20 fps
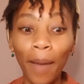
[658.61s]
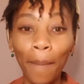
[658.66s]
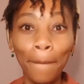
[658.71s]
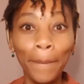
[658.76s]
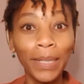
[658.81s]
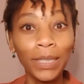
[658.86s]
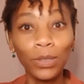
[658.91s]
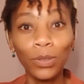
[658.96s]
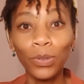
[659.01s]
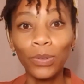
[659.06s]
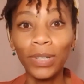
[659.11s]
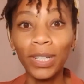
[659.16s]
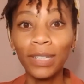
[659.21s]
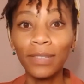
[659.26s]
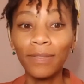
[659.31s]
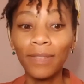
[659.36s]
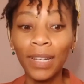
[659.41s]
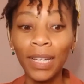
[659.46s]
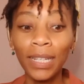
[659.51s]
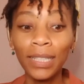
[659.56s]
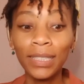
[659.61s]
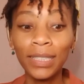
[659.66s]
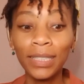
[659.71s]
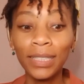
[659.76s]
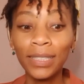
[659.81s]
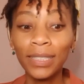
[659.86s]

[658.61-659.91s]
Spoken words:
personal red flags?